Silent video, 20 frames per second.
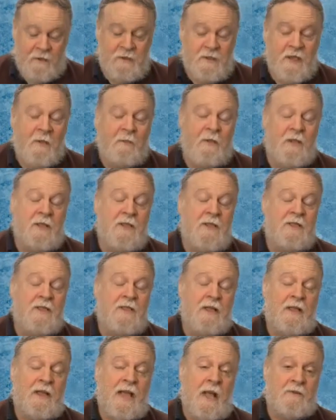Doubling
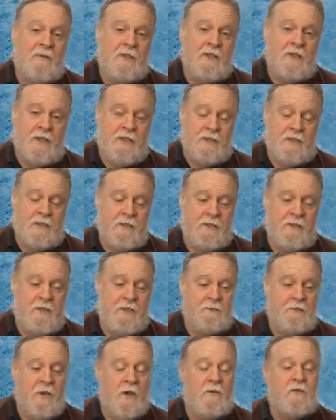his clownishness,
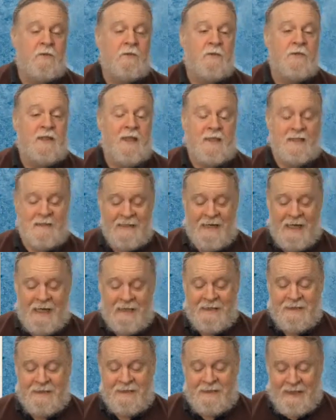this post was then
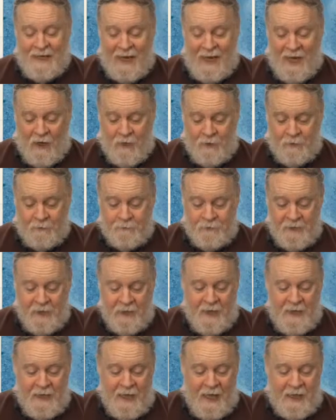taken down,
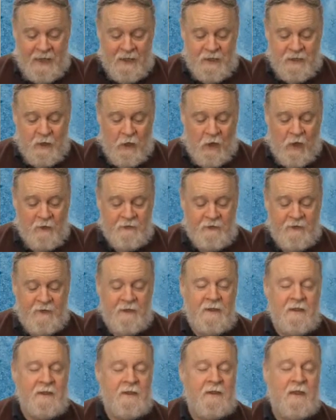and his
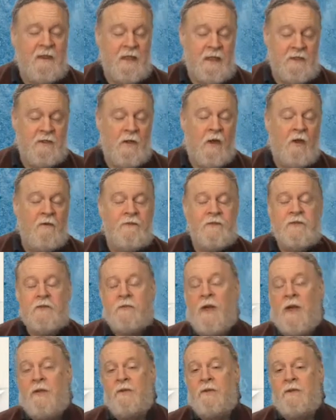office,
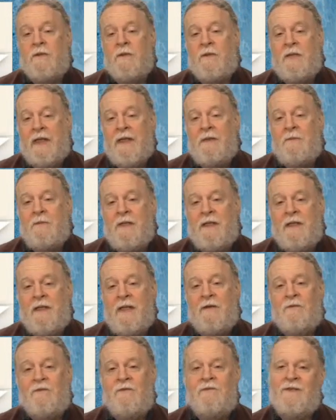lamely
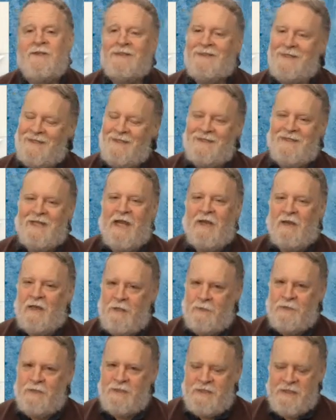if
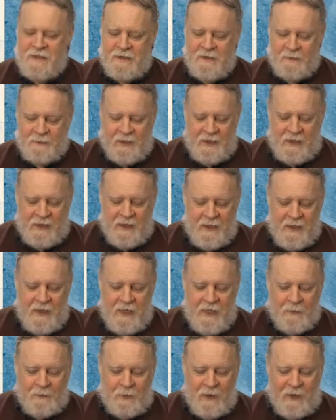entirely predictably,
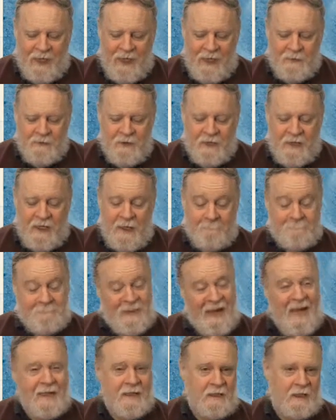blamed the
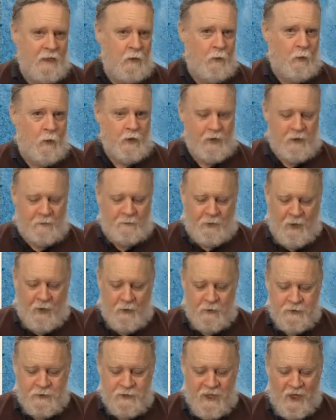badly worded
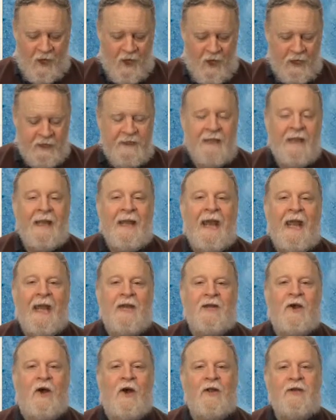post on
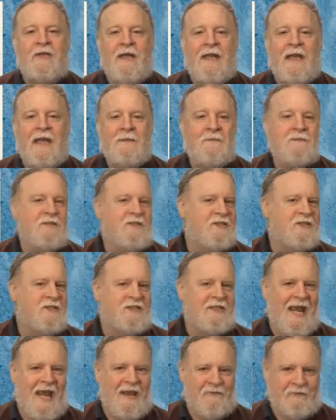an unnamed
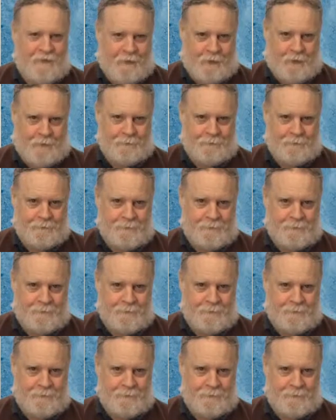staffer.